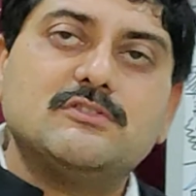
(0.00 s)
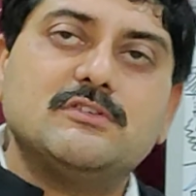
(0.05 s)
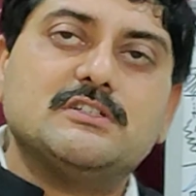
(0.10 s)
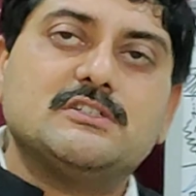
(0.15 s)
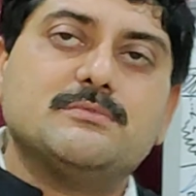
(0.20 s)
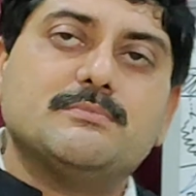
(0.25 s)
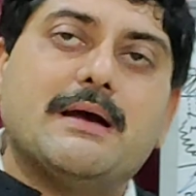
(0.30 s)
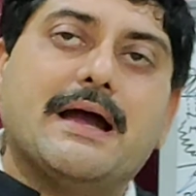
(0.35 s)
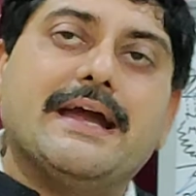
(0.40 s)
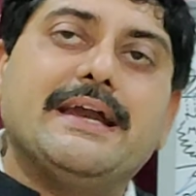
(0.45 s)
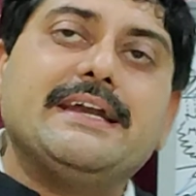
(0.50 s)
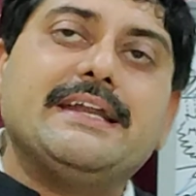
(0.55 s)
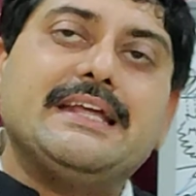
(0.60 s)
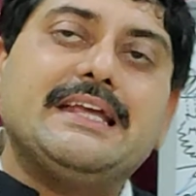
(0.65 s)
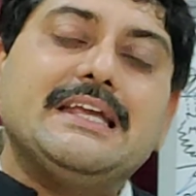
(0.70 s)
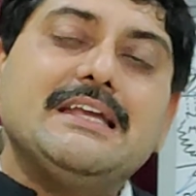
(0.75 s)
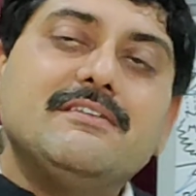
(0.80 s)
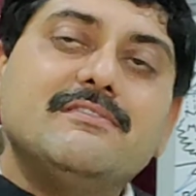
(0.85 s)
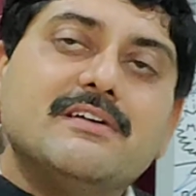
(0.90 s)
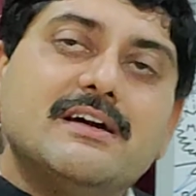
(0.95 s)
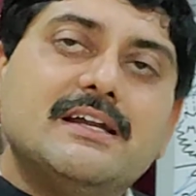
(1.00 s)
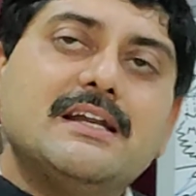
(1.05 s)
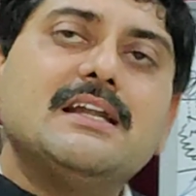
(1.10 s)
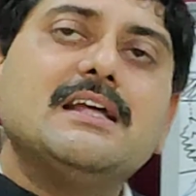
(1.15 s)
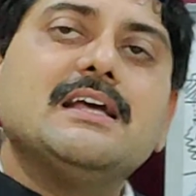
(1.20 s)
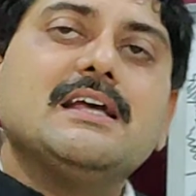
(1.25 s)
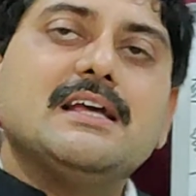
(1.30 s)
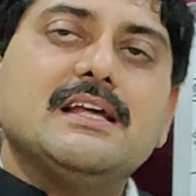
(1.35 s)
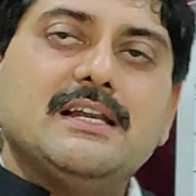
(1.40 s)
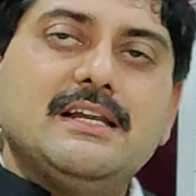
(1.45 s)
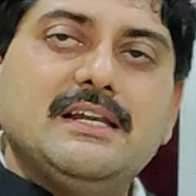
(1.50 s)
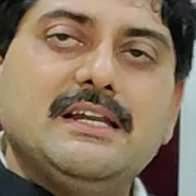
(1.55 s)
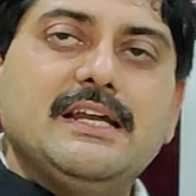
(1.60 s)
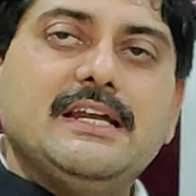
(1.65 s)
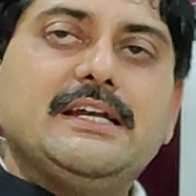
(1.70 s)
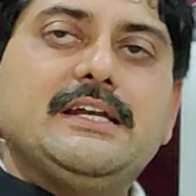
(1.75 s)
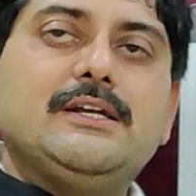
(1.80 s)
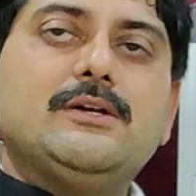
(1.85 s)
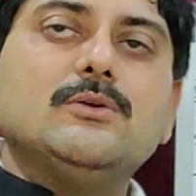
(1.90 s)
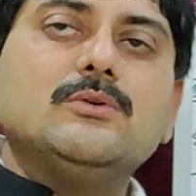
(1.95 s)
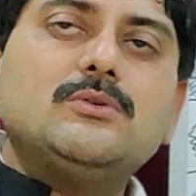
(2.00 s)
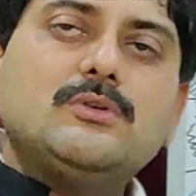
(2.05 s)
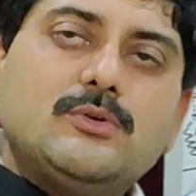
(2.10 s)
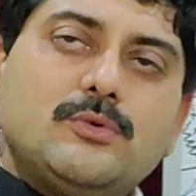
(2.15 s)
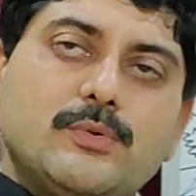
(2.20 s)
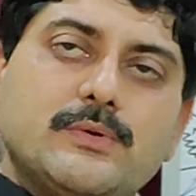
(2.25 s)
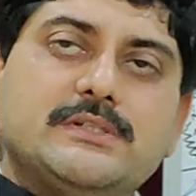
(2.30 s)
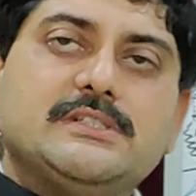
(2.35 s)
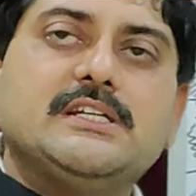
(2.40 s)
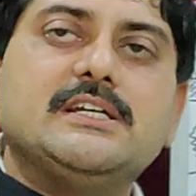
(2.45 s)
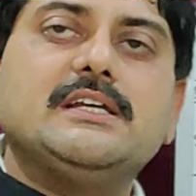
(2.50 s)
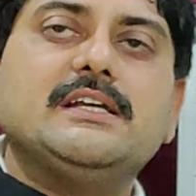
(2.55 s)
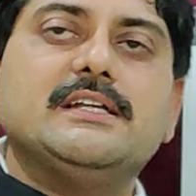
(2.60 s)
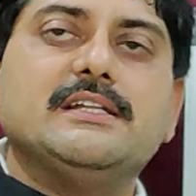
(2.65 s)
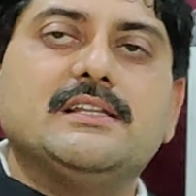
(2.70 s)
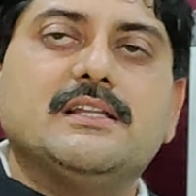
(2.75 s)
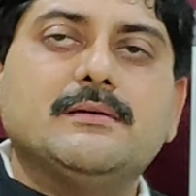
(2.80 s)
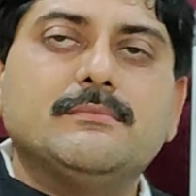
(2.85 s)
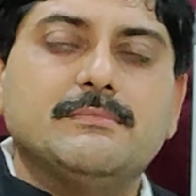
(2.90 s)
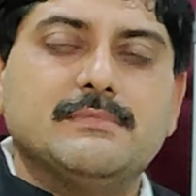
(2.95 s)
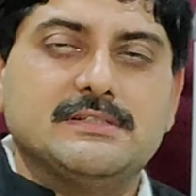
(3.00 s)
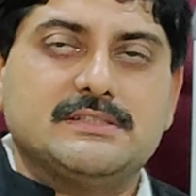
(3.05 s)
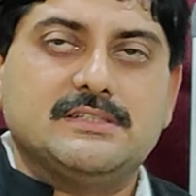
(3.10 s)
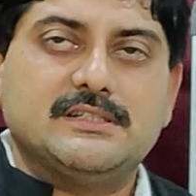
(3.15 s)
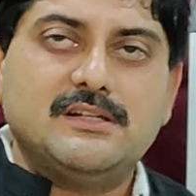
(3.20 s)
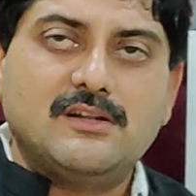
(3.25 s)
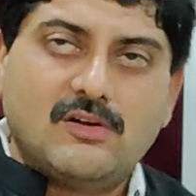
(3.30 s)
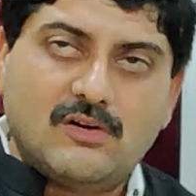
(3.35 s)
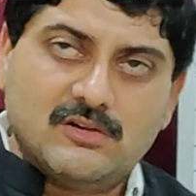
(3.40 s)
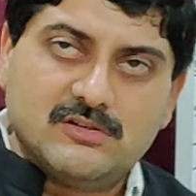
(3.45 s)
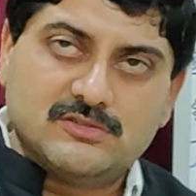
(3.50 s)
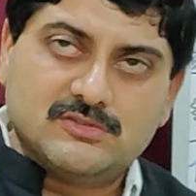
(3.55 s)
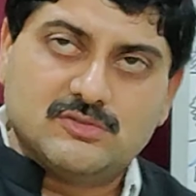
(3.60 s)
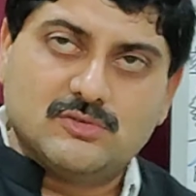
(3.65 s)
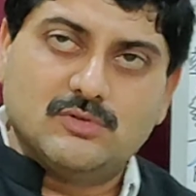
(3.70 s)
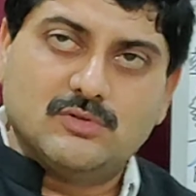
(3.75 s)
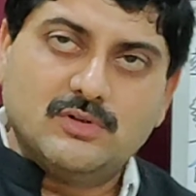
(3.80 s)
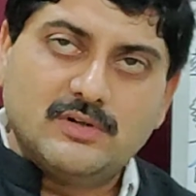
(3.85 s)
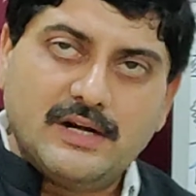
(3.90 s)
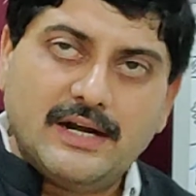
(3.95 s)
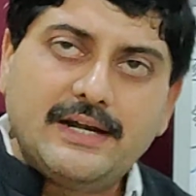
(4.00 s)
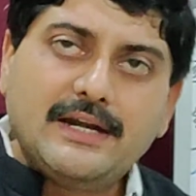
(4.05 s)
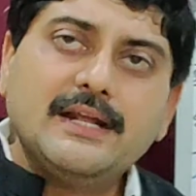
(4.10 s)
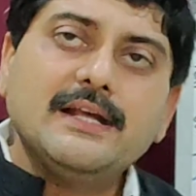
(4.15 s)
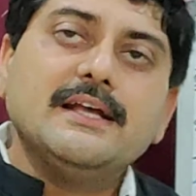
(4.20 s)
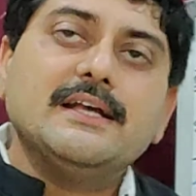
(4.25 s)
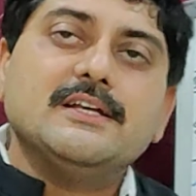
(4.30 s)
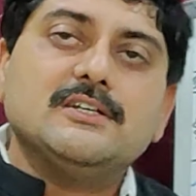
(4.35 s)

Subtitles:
which might even lead to twitching in the muscle also, right?